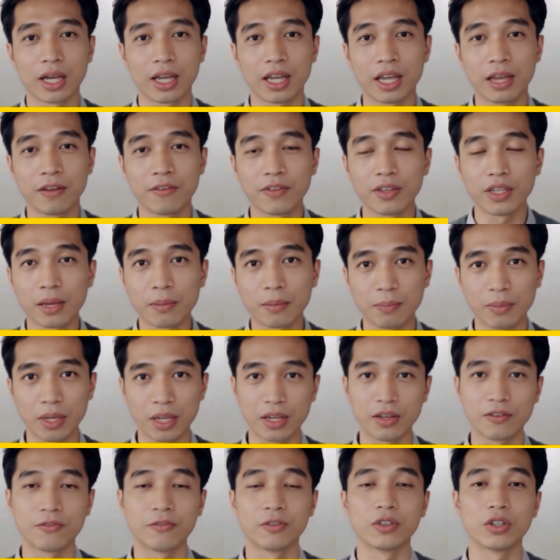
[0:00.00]
giving them
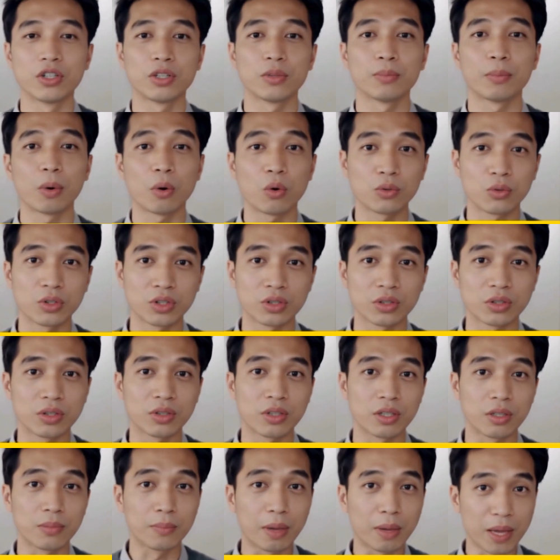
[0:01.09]
meaningful exposure to
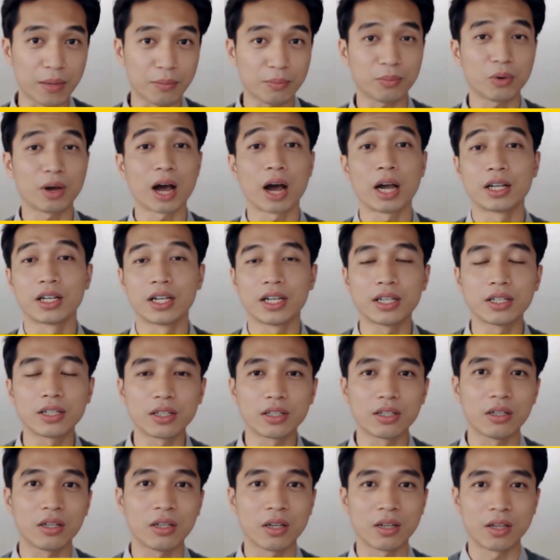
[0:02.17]
this mega
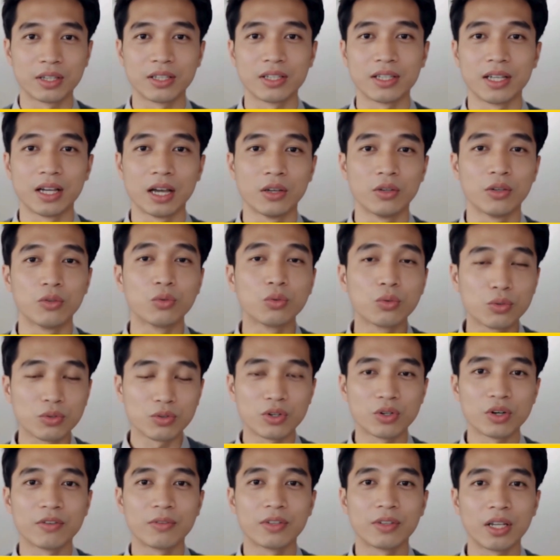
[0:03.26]
project. These tunnels will
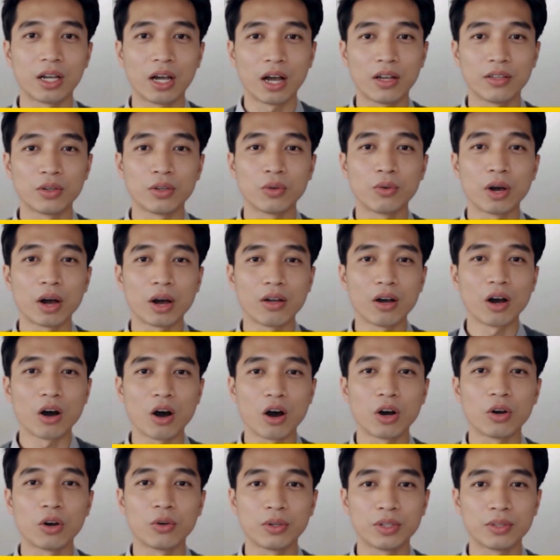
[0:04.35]
serve as the underground
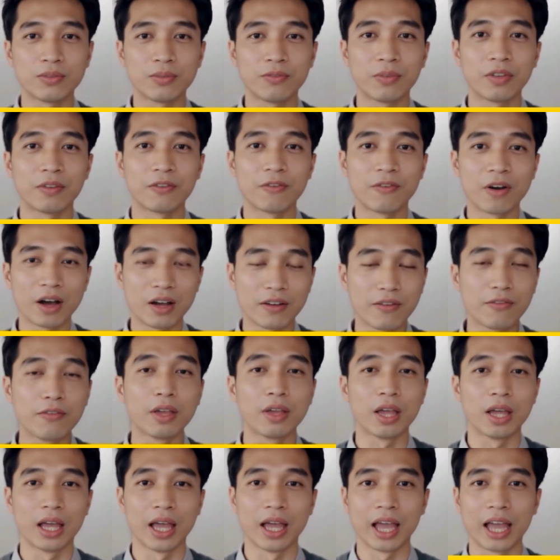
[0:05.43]
arteries of T5,
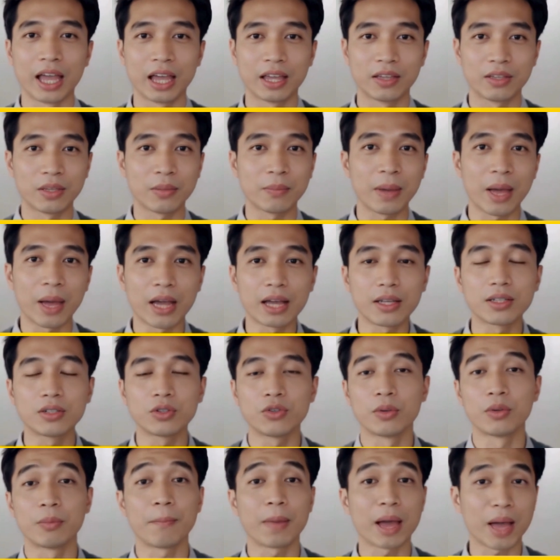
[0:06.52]
handling
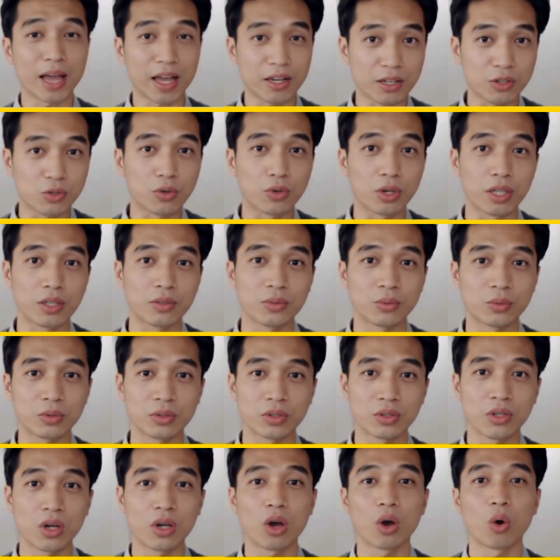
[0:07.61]
passenger and baggage
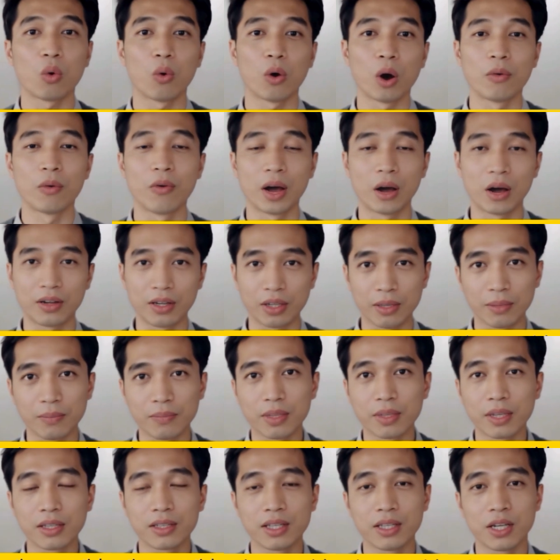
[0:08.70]
transfers while routing
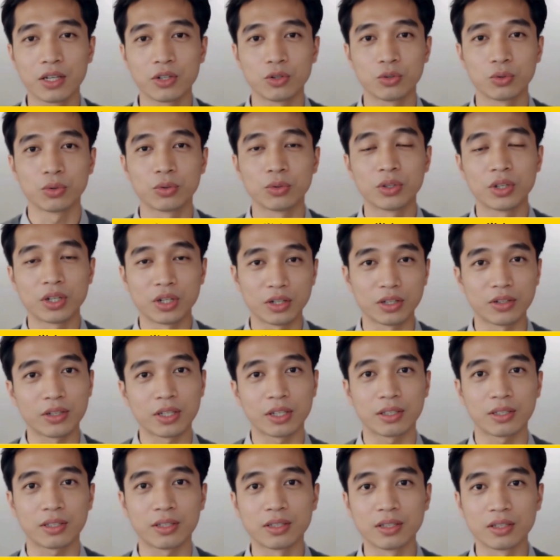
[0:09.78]
essential
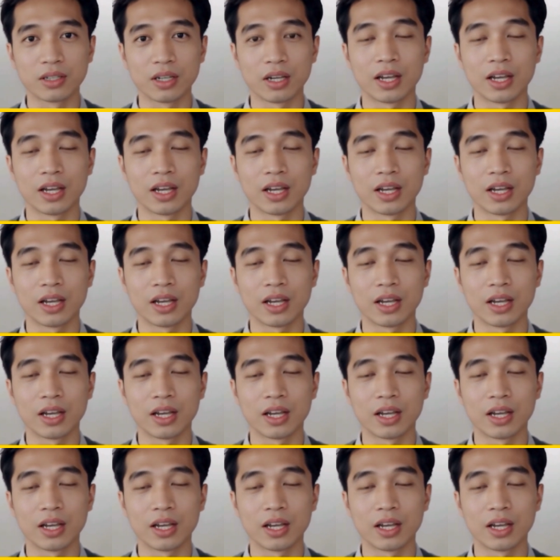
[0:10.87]
utilities.